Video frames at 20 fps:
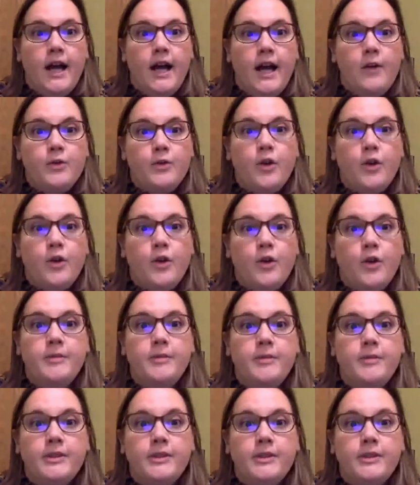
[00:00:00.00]

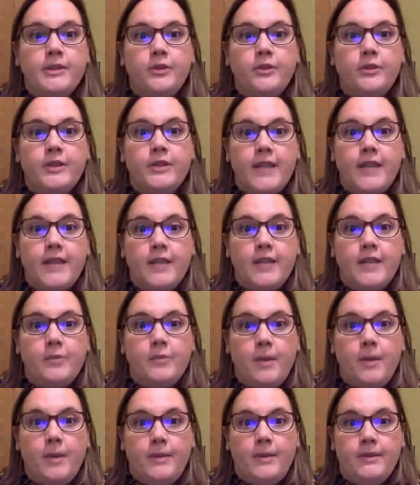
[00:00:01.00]
Autonomous or intelligent
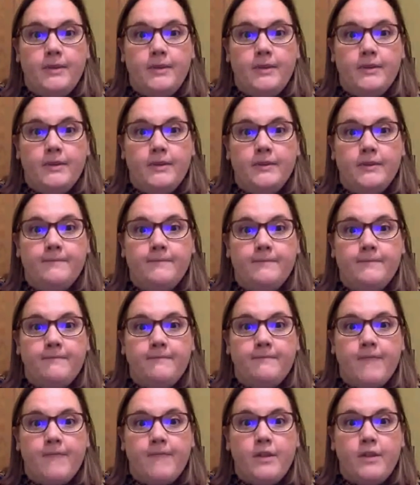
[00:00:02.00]
weapons.
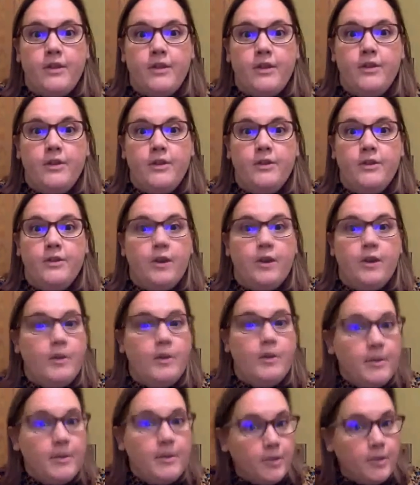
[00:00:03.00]
The
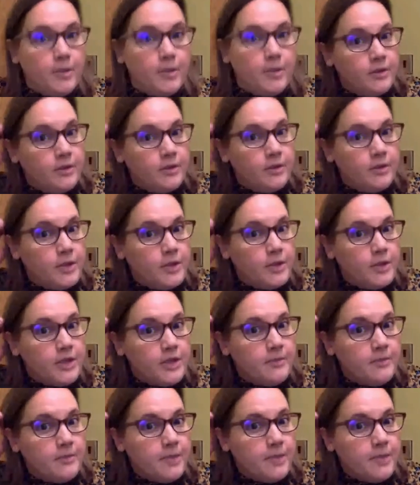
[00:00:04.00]
hummingbird, which
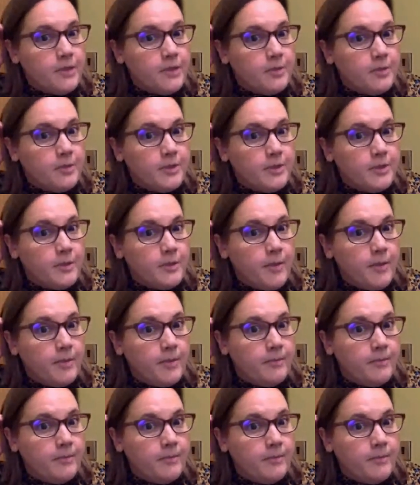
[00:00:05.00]
isn't picked up as a
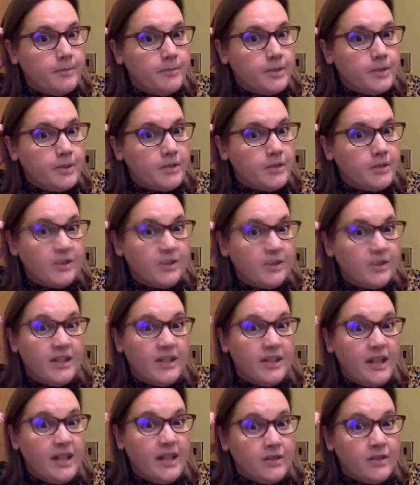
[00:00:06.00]
weapon because it looks like
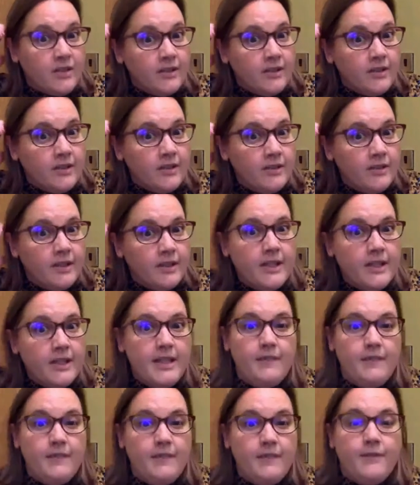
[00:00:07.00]
nature,
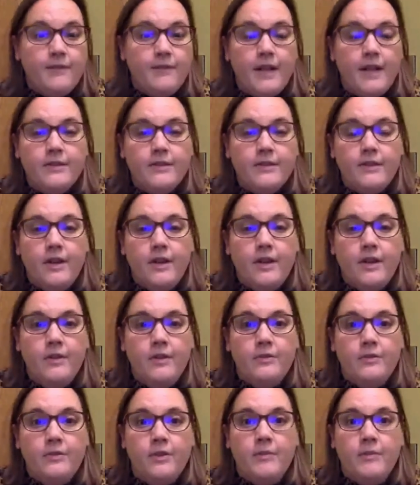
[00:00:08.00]
is in fact an
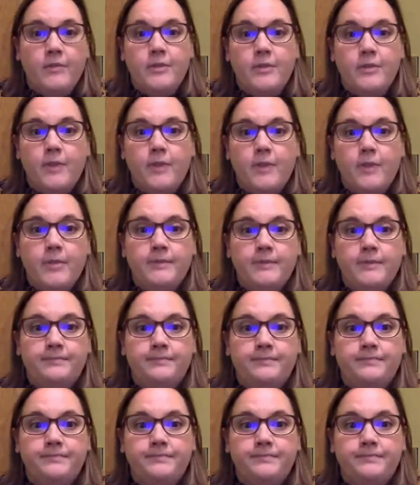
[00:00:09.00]
autonomous weapon.